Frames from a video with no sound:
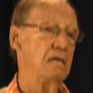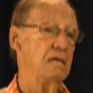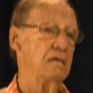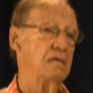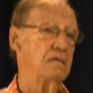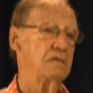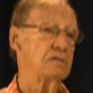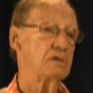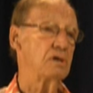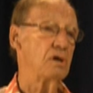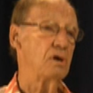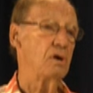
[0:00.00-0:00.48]

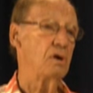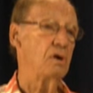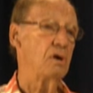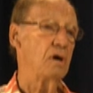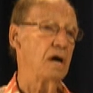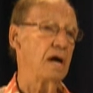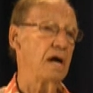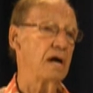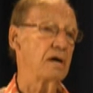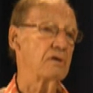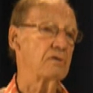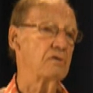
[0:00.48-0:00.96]
So
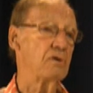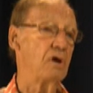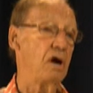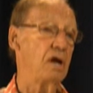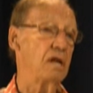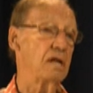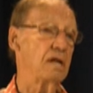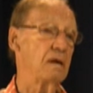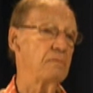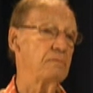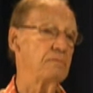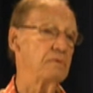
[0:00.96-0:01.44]
I
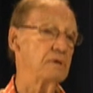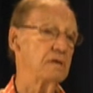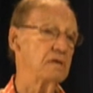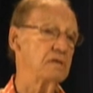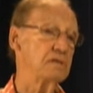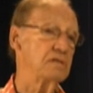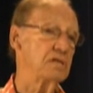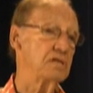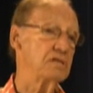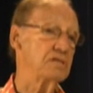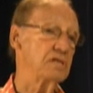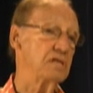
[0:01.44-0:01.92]
crawled up
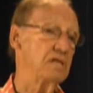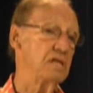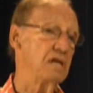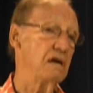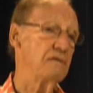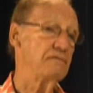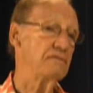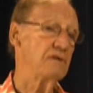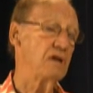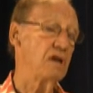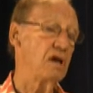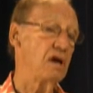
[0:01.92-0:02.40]
just
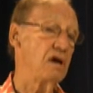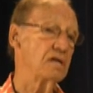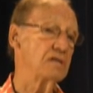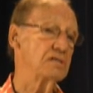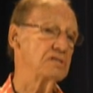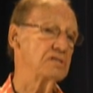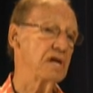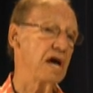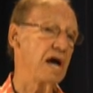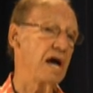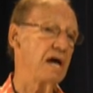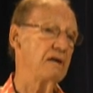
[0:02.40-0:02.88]
enough
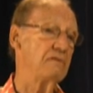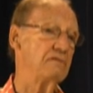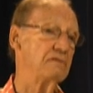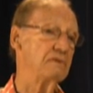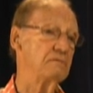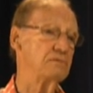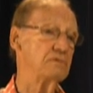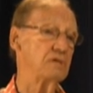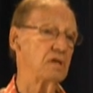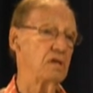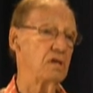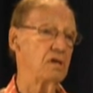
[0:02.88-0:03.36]
alongside of
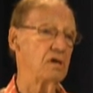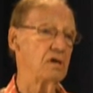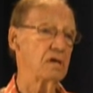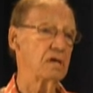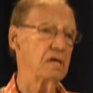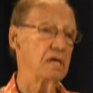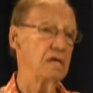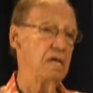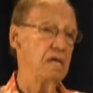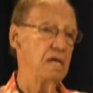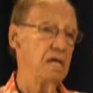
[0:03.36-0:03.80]
him to look,